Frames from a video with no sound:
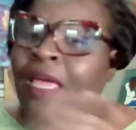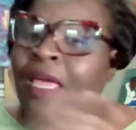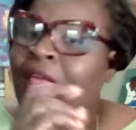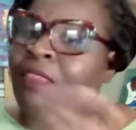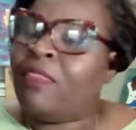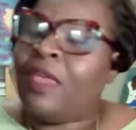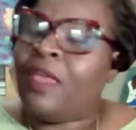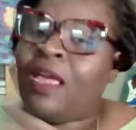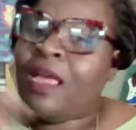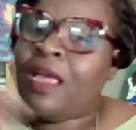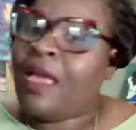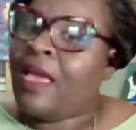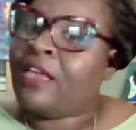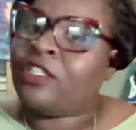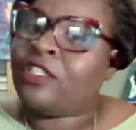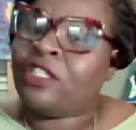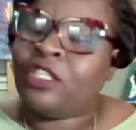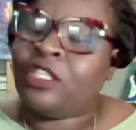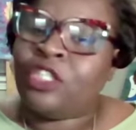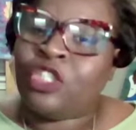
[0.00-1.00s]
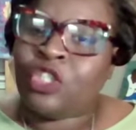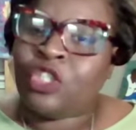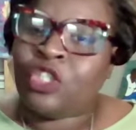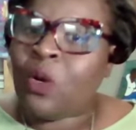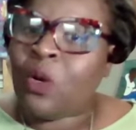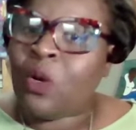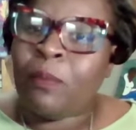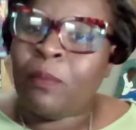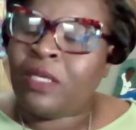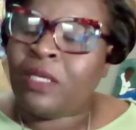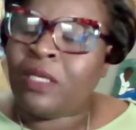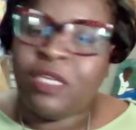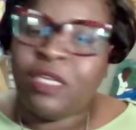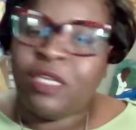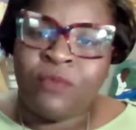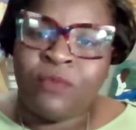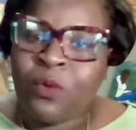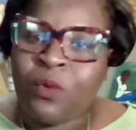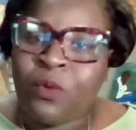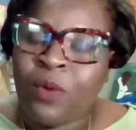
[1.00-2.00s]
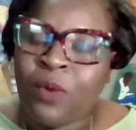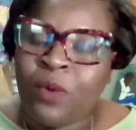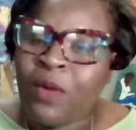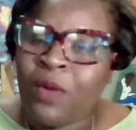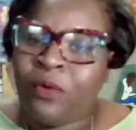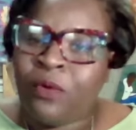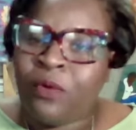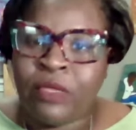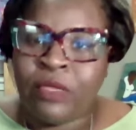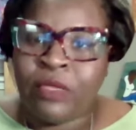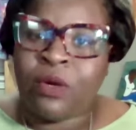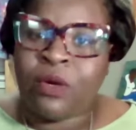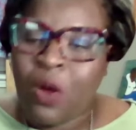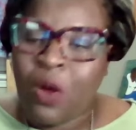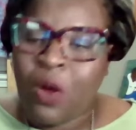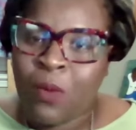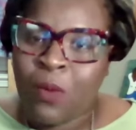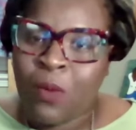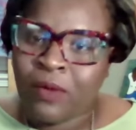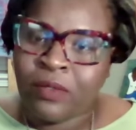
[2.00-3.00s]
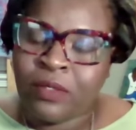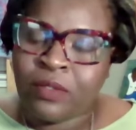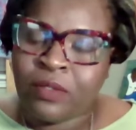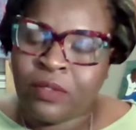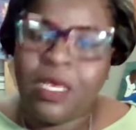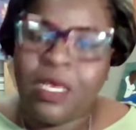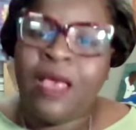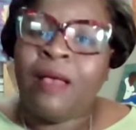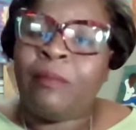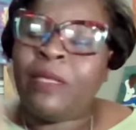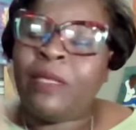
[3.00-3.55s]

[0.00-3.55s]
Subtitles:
and they actually show up a different way with their coworkers